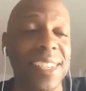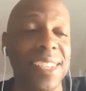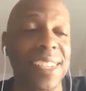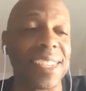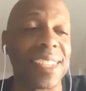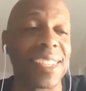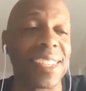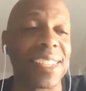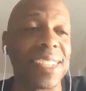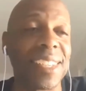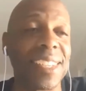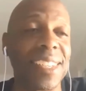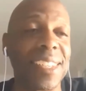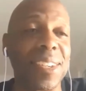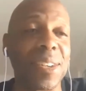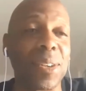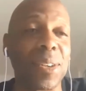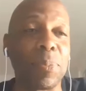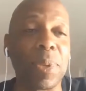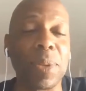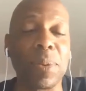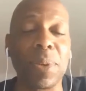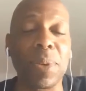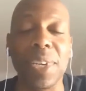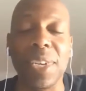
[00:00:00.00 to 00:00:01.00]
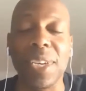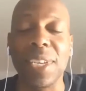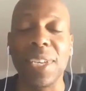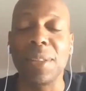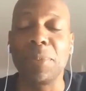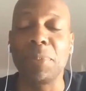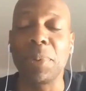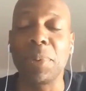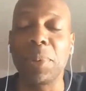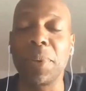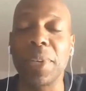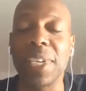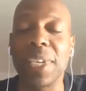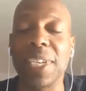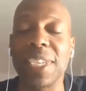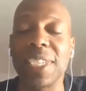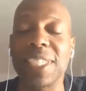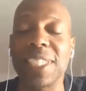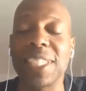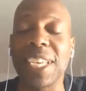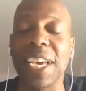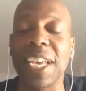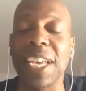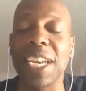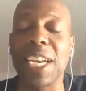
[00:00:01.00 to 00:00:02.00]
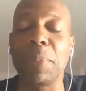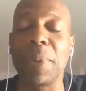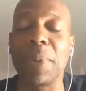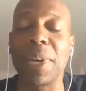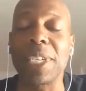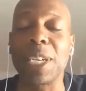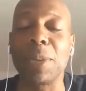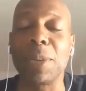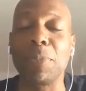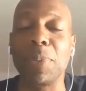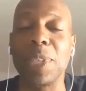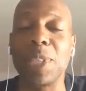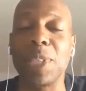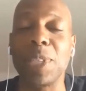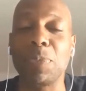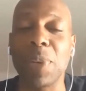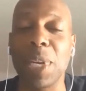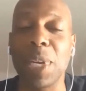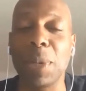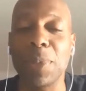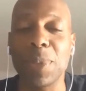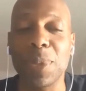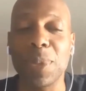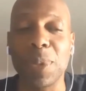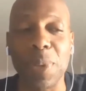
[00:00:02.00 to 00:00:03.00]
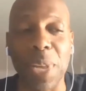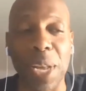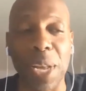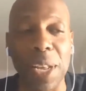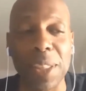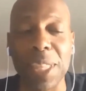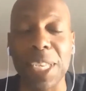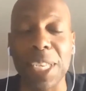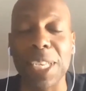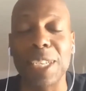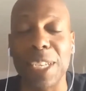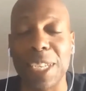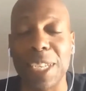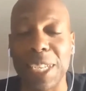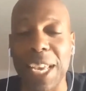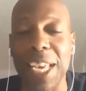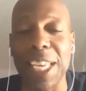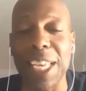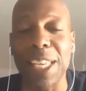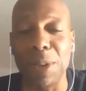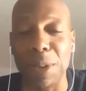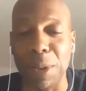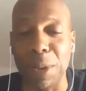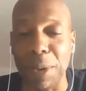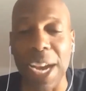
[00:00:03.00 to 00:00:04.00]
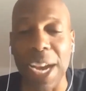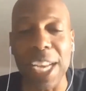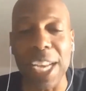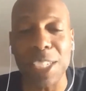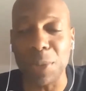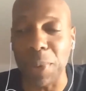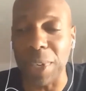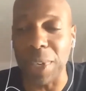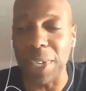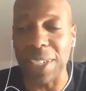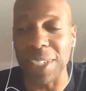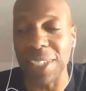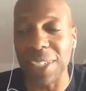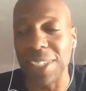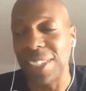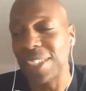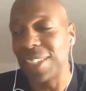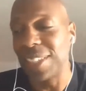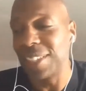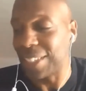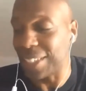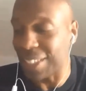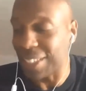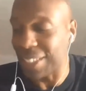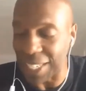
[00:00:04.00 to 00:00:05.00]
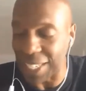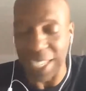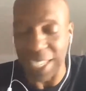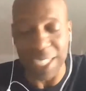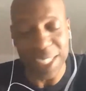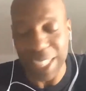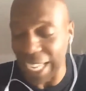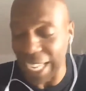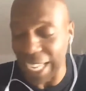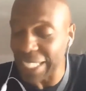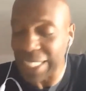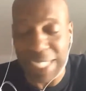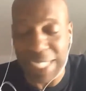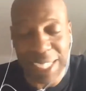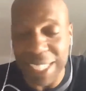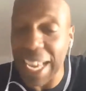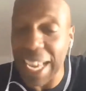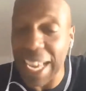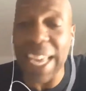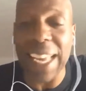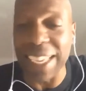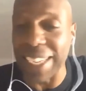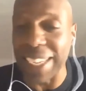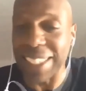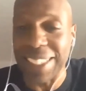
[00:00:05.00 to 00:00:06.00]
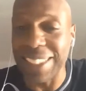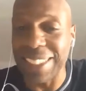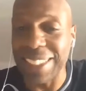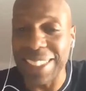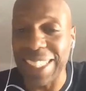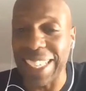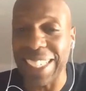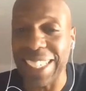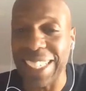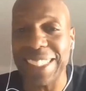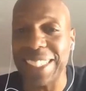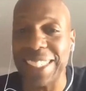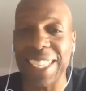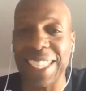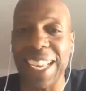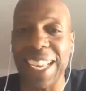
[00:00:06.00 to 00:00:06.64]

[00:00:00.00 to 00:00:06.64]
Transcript: The people get excited about that piece of paper. So I think the day you graduated, that's the day. That's the day.